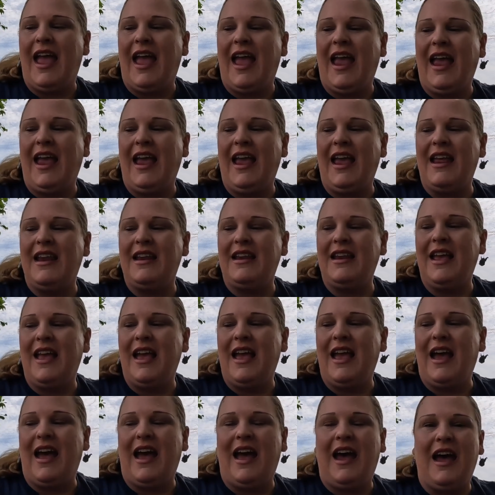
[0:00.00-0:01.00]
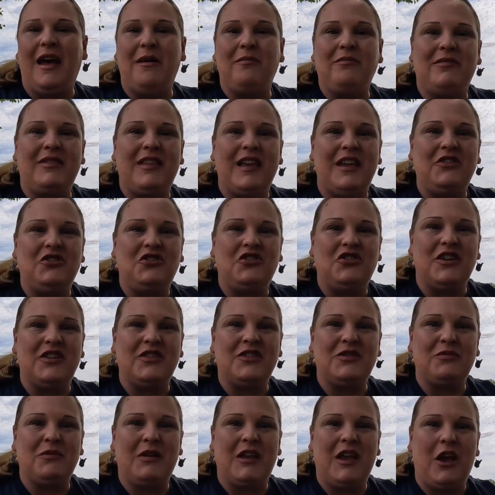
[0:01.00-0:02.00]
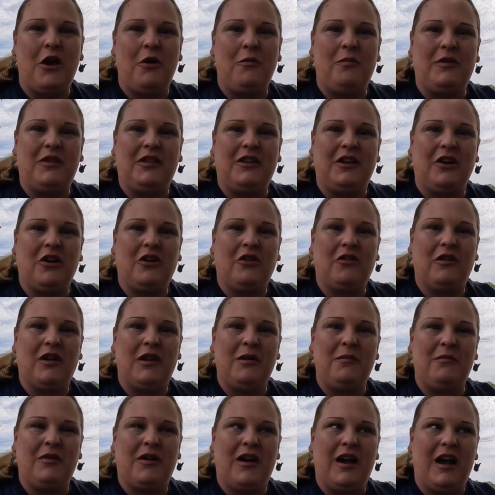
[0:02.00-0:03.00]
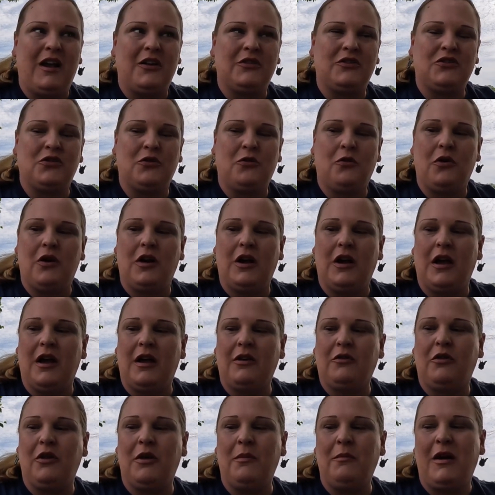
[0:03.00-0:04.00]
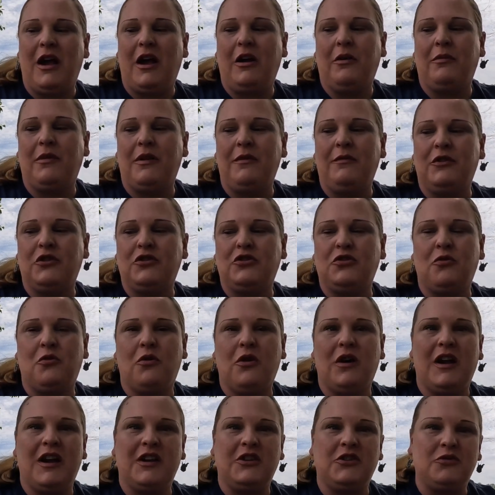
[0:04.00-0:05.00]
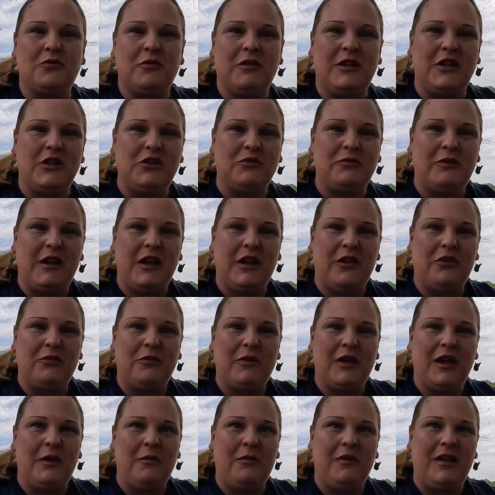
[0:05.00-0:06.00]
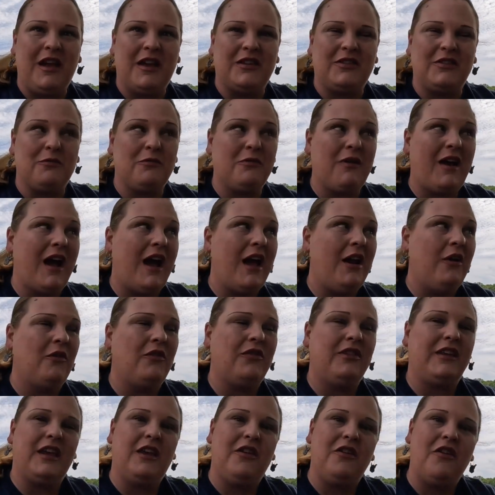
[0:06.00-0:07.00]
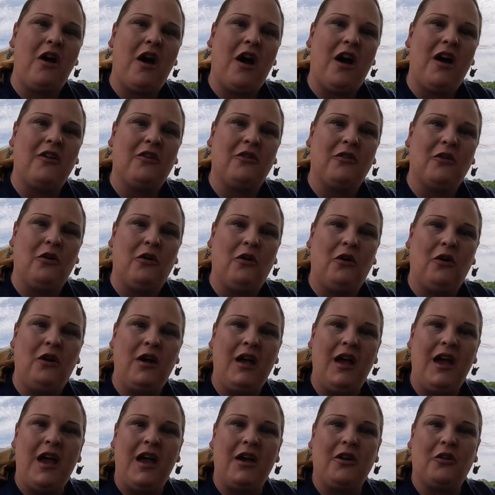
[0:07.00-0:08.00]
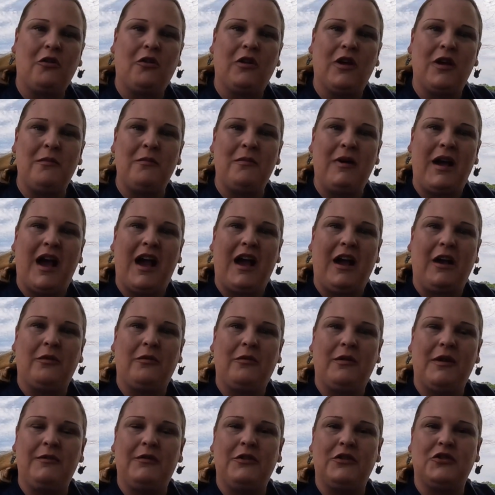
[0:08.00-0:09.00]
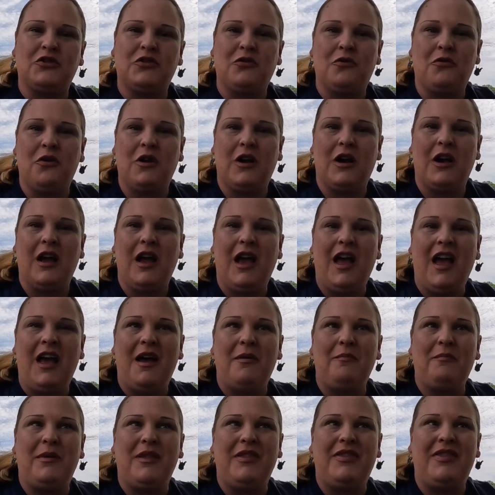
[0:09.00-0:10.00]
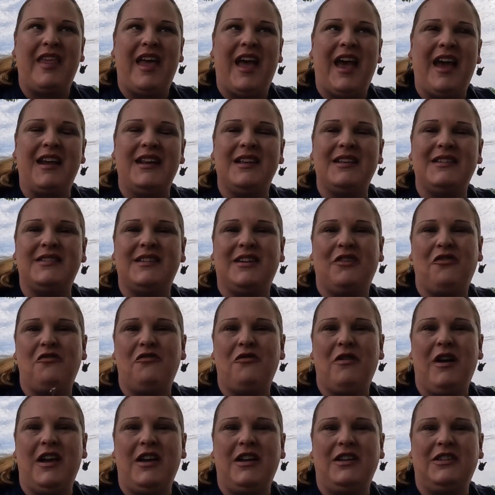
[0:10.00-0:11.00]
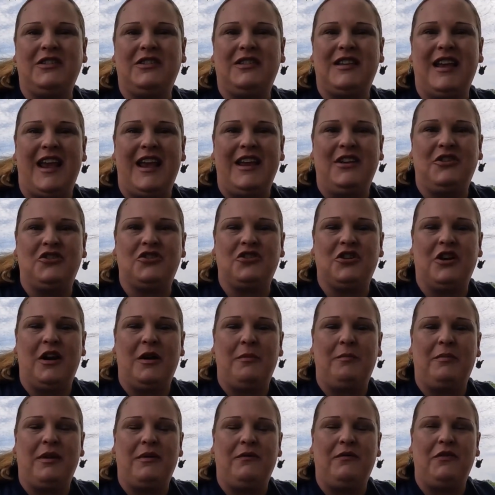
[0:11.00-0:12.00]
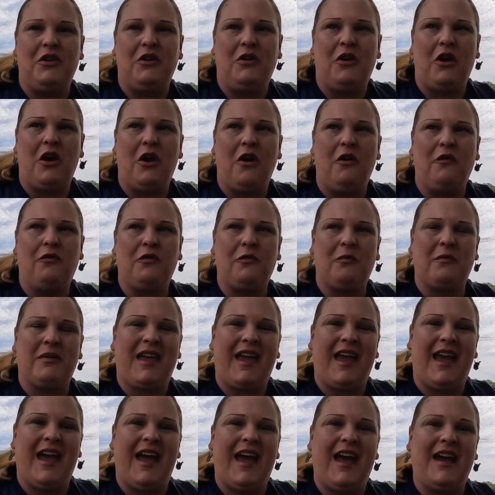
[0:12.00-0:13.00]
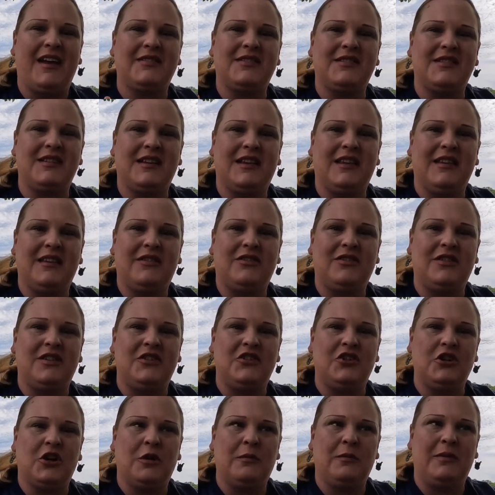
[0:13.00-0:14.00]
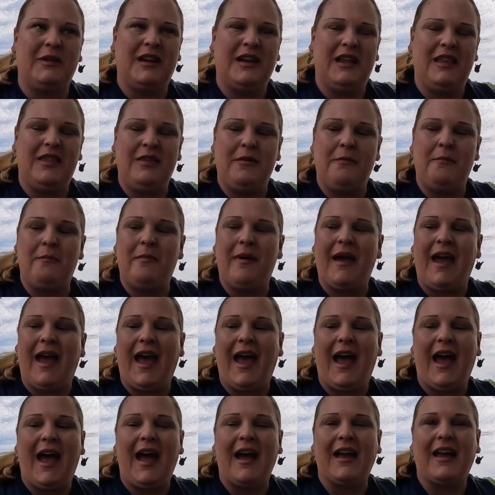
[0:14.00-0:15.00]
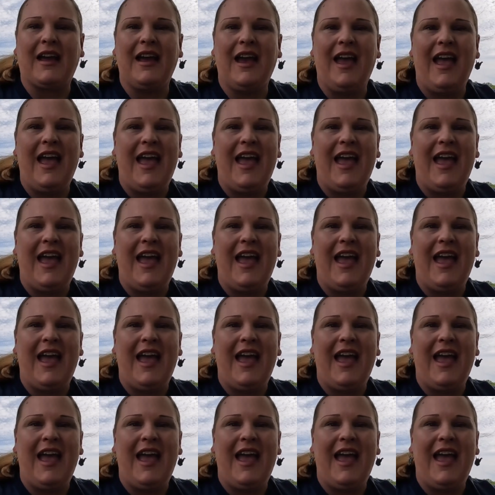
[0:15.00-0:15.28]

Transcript: And um, they just reopened their Greenbrier tour, uh, Greenbrier River Tour in twenty twenty-three. We got to ride on the inaugural Greenbrier River Tour, but that is a great day trip if you go from Cass to, to Durbin and then back.